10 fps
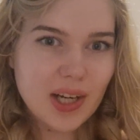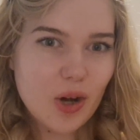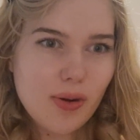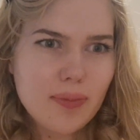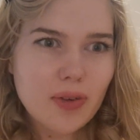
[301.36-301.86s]

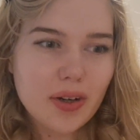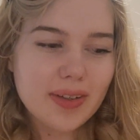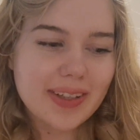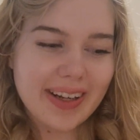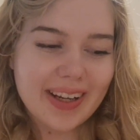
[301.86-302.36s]
now I'm
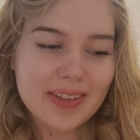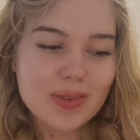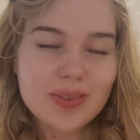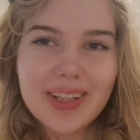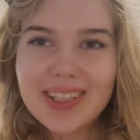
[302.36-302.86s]
wondering,
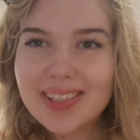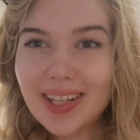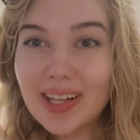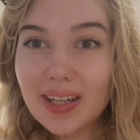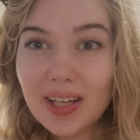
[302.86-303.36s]
do they
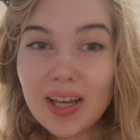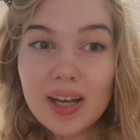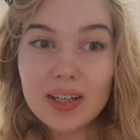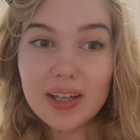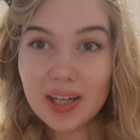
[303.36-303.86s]
sell
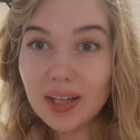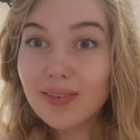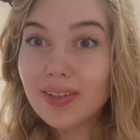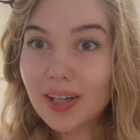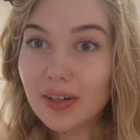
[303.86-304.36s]

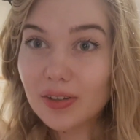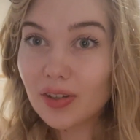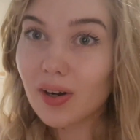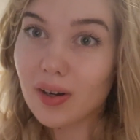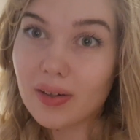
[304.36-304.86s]
graveyard
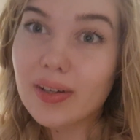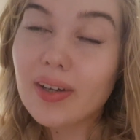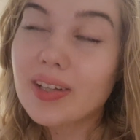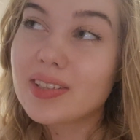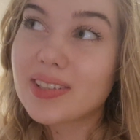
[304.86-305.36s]
guard
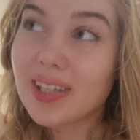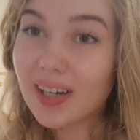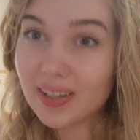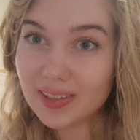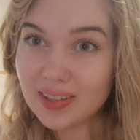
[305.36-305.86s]

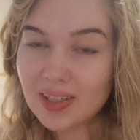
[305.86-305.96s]
tart?